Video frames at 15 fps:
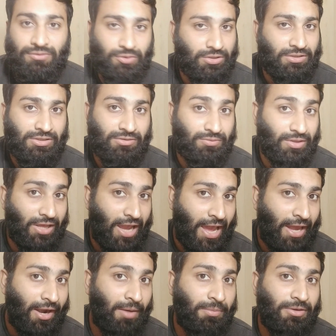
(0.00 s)
In this way, the
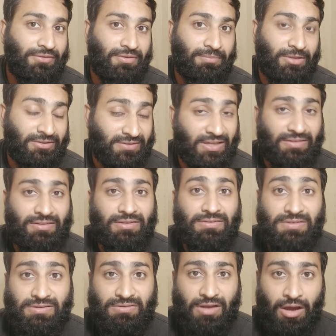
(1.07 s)
anabolism, the
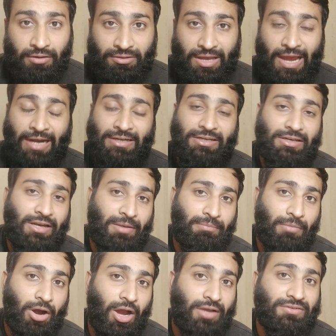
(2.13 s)
synthesis of the actin and
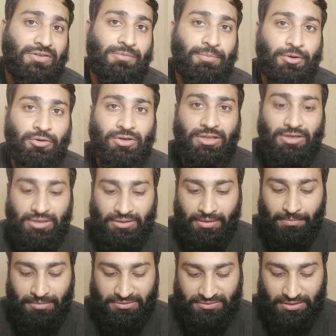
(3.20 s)
myosin protein in the
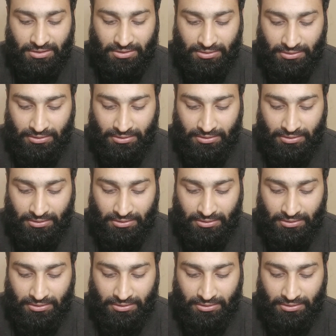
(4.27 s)
muscle.